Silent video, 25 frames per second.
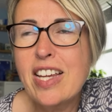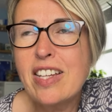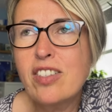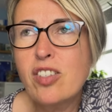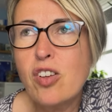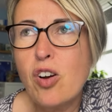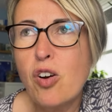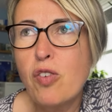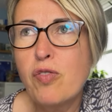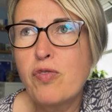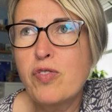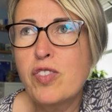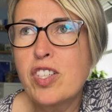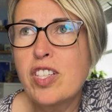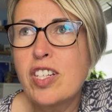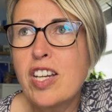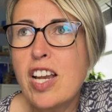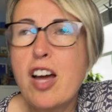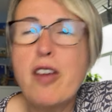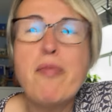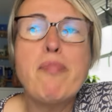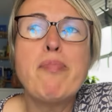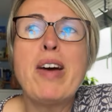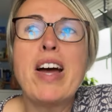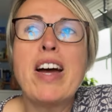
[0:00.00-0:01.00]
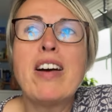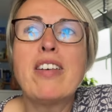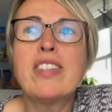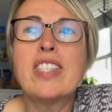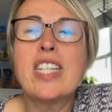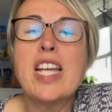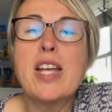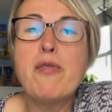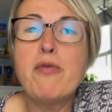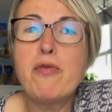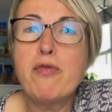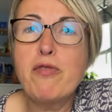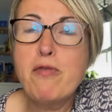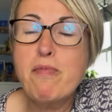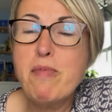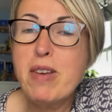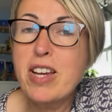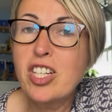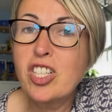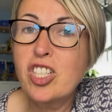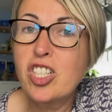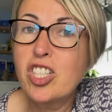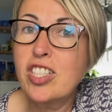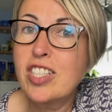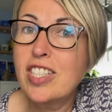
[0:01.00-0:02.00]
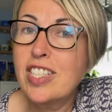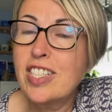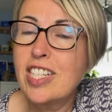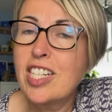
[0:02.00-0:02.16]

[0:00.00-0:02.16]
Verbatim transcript: is often about information,